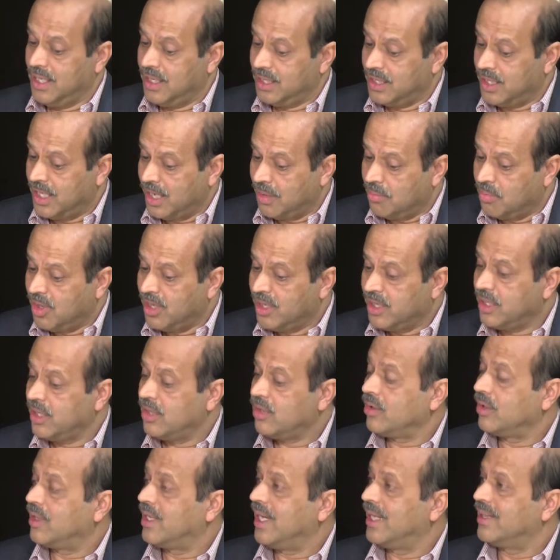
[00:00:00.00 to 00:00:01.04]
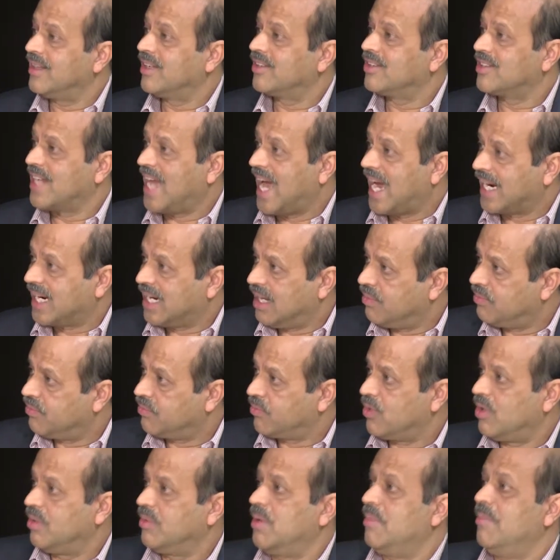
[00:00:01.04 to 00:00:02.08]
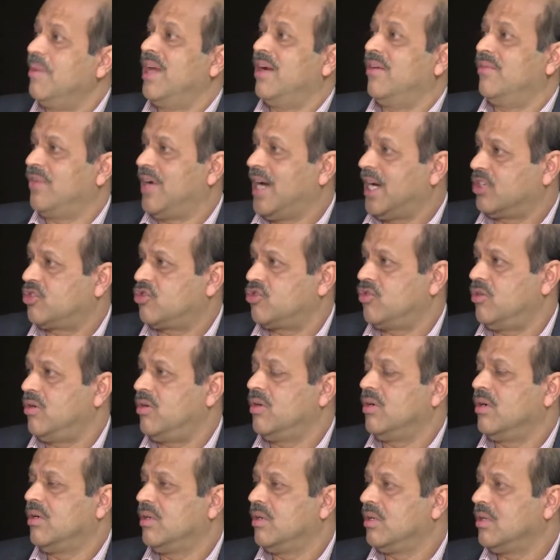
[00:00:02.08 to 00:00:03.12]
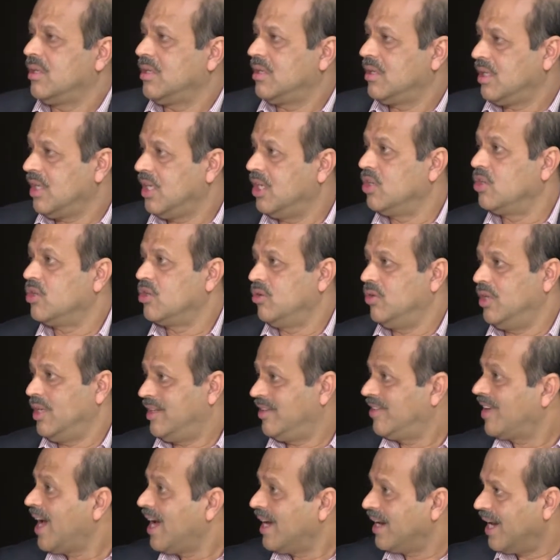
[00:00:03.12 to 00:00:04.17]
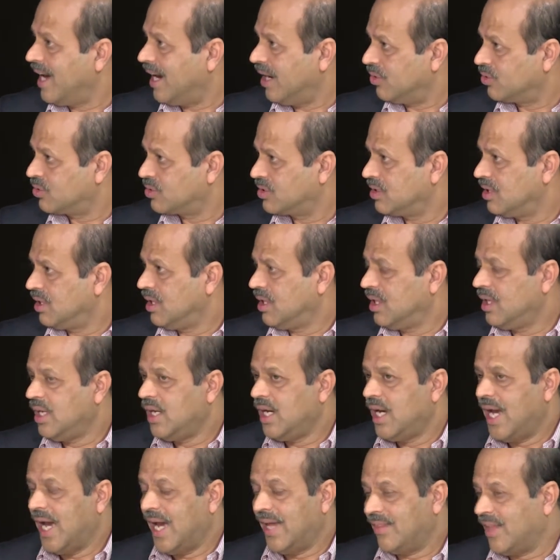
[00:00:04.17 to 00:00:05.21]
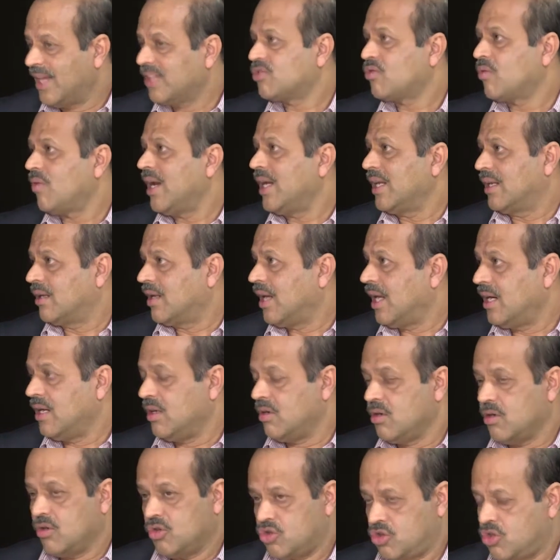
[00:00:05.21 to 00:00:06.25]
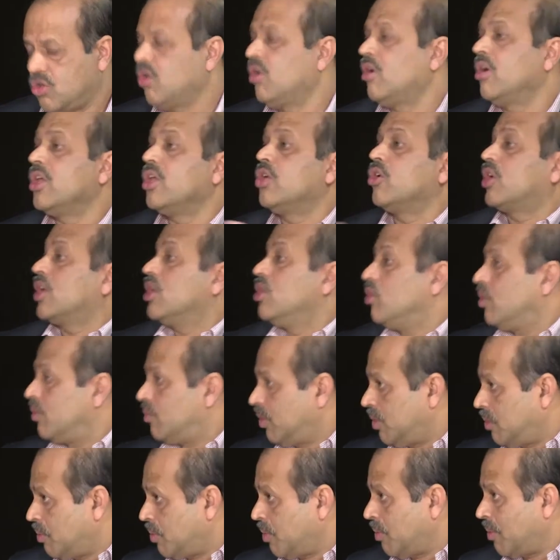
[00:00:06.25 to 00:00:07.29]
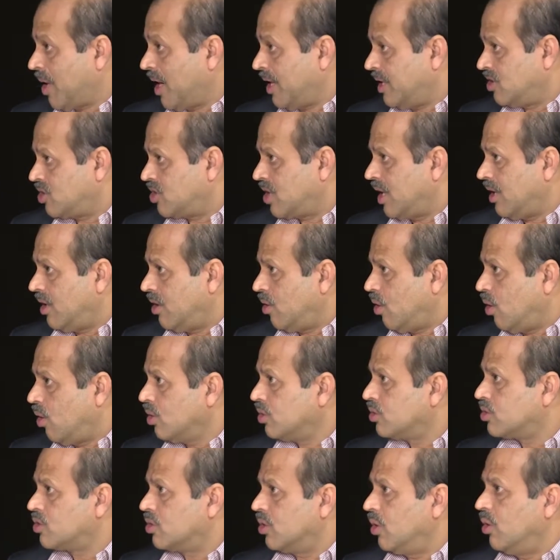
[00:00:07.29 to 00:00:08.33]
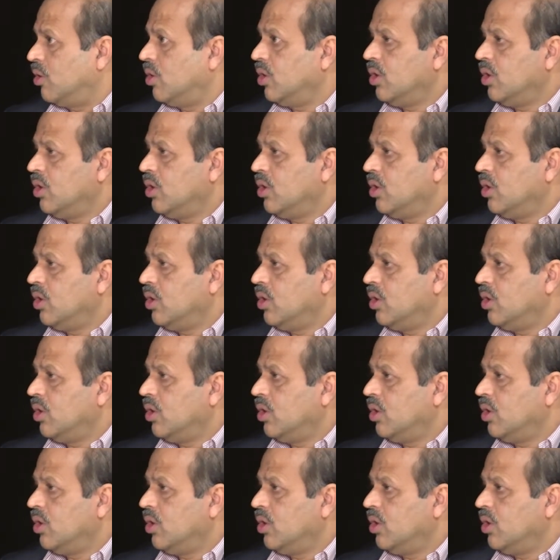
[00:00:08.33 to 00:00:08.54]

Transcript: the ability to get the stack up from the manufacturer into the design house. And that's great, and surely you can do it with the proprietary standard also.